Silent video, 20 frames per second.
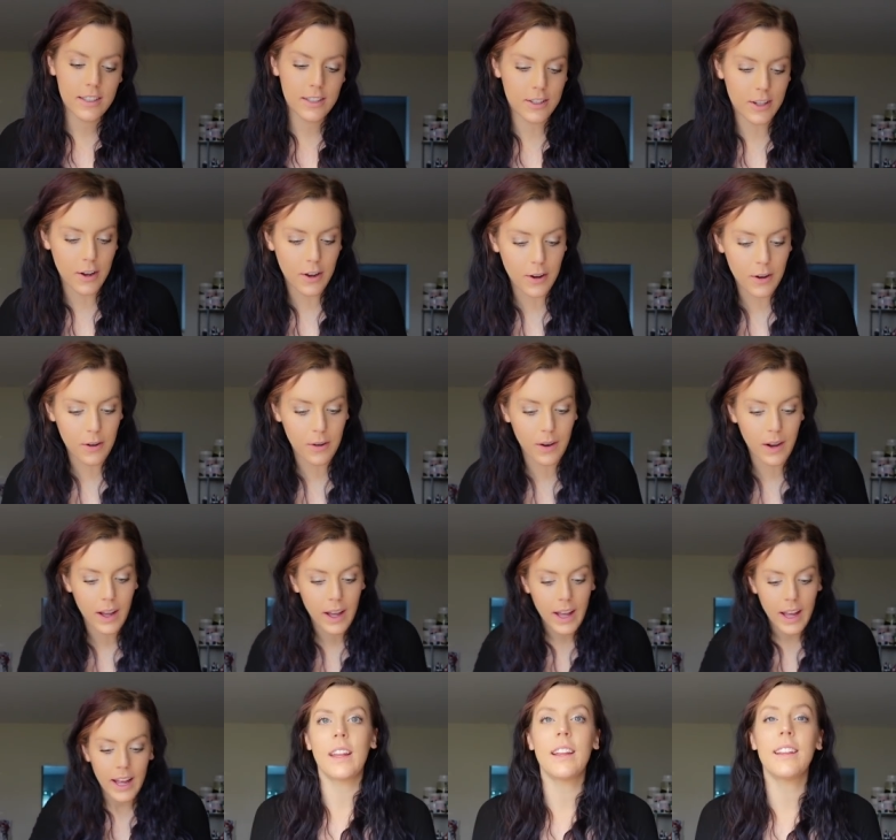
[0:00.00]
So
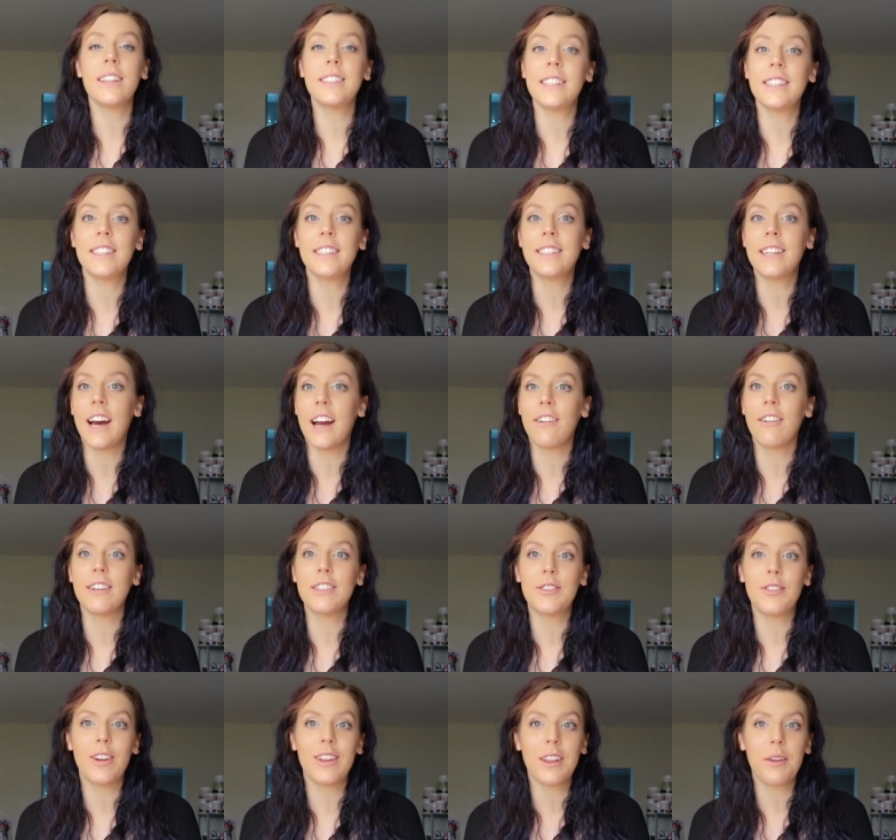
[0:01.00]
this is a Thai
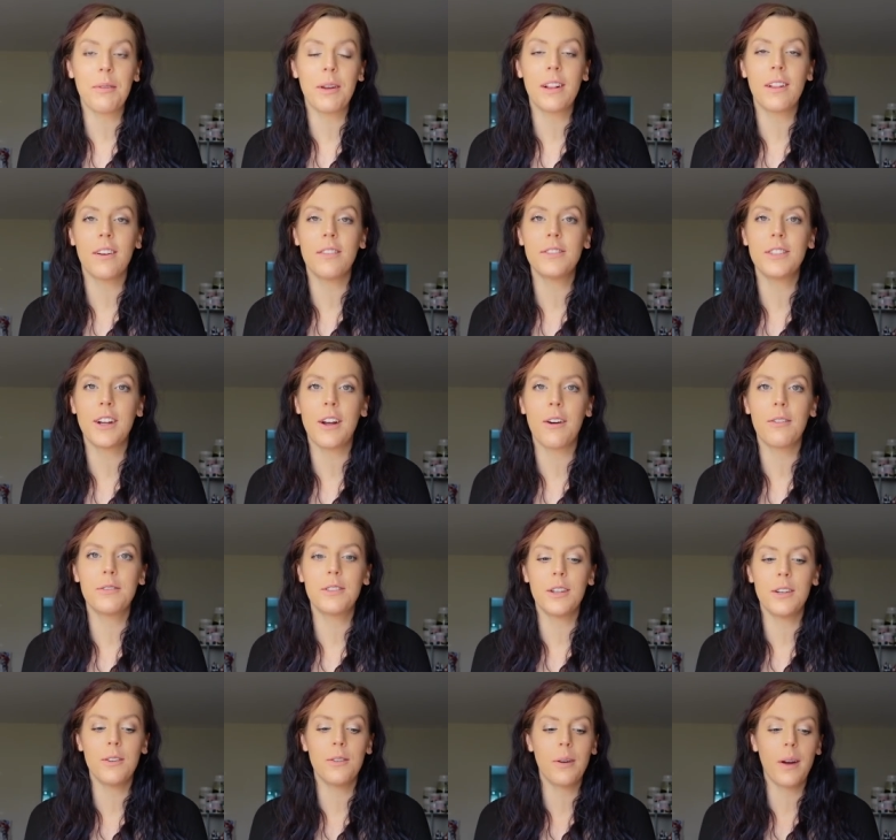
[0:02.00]
restaurant that we love to go
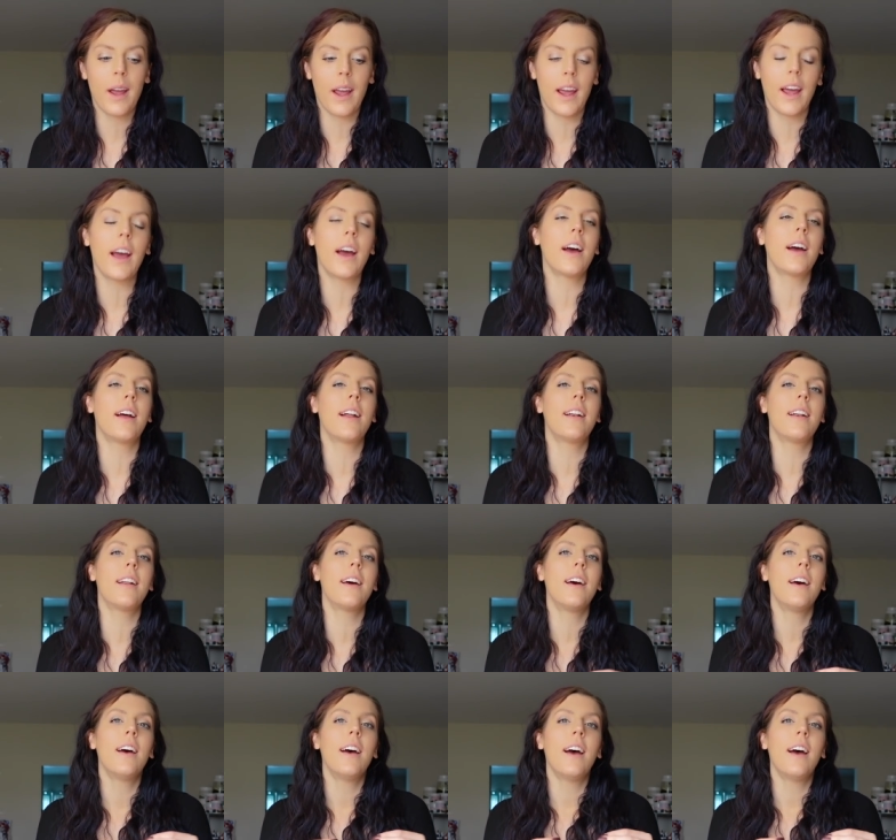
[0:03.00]
to and